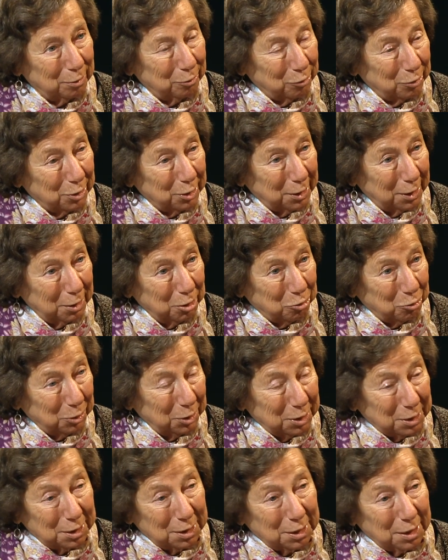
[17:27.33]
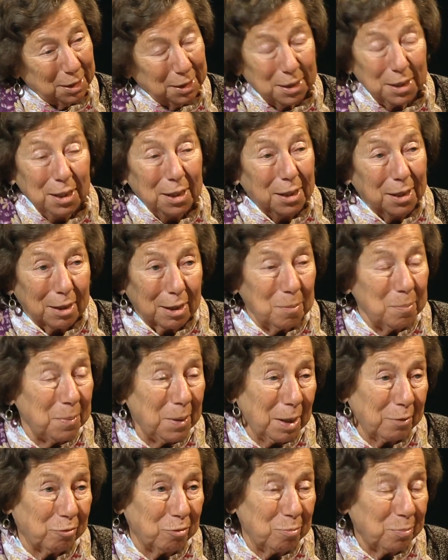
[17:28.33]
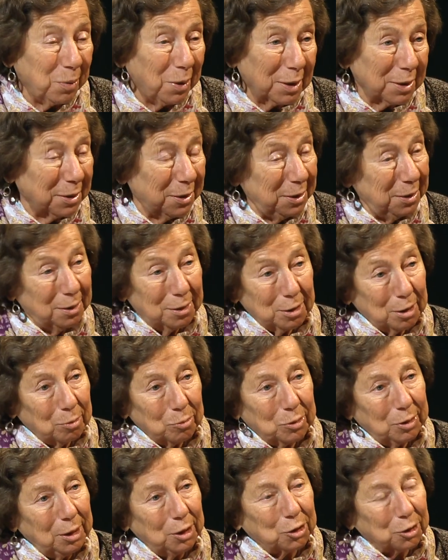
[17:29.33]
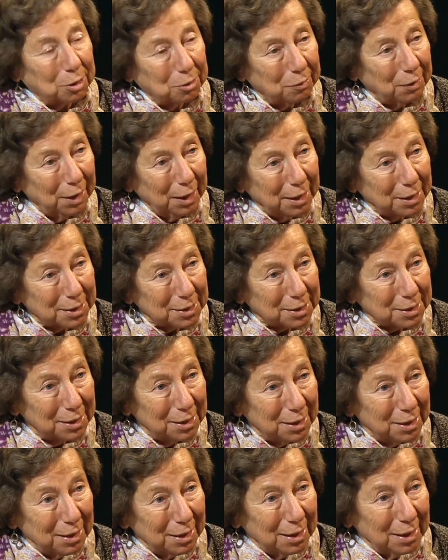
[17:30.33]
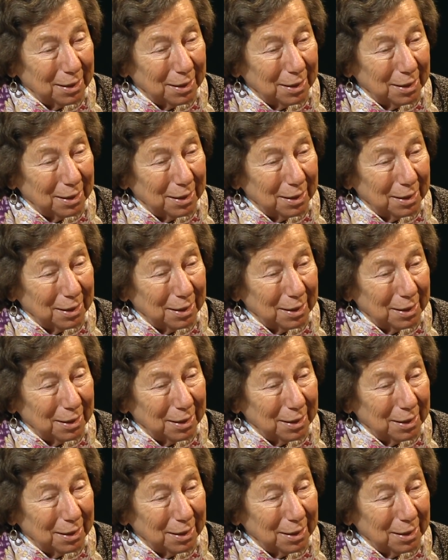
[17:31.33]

different mm-hmm. countries because I'd come back from Bosnia and go teach a class. Wow.